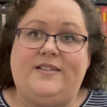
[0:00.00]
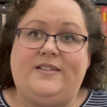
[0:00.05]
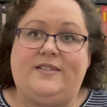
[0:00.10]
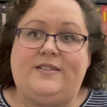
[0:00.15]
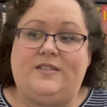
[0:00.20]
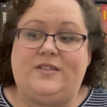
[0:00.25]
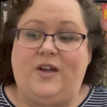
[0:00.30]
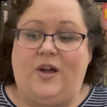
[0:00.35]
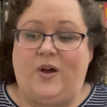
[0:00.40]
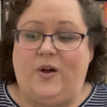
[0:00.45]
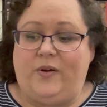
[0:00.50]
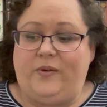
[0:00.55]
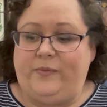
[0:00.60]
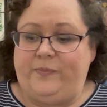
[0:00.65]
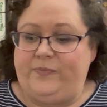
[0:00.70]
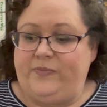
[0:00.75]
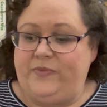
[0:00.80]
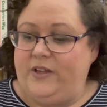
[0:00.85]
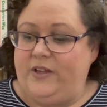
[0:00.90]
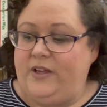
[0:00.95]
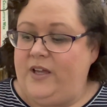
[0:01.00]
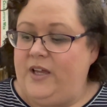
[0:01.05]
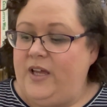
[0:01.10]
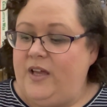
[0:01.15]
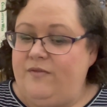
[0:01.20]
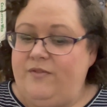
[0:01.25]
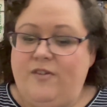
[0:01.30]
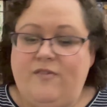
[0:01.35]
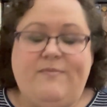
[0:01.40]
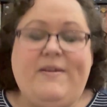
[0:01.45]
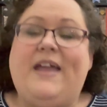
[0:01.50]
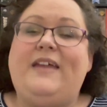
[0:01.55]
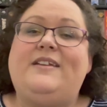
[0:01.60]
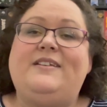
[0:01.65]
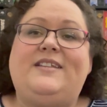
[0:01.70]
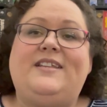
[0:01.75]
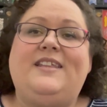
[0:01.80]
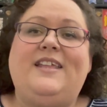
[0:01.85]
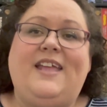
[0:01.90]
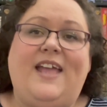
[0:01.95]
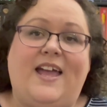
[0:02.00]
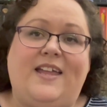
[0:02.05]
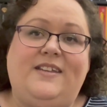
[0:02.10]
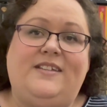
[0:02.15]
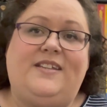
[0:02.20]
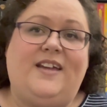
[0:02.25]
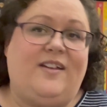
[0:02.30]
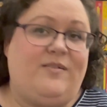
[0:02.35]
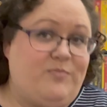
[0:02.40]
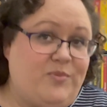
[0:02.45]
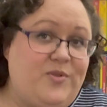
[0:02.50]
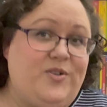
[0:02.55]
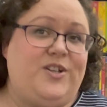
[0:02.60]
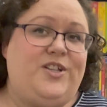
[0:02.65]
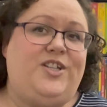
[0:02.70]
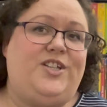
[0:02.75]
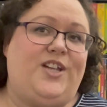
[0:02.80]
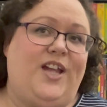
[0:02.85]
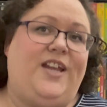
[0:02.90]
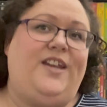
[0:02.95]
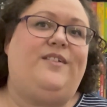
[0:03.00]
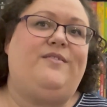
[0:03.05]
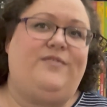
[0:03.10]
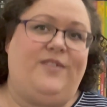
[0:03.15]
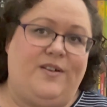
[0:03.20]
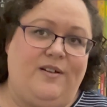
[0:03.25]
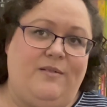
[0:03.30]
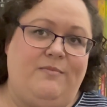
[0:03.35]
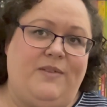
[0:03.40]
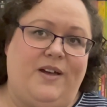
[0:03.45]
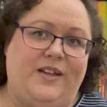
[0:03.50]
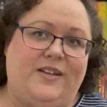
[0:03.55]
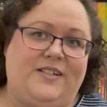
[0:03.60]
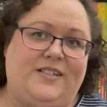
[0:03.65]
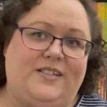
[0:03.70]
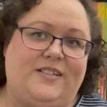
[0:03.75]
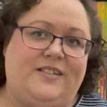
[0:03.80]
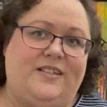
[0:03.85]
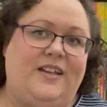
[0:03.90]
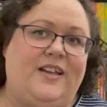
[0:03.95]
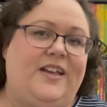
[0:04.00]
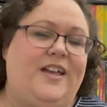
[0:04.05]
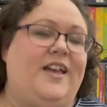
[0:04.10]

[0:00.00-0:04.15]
So if you've made it to the end, I appreciate it very much.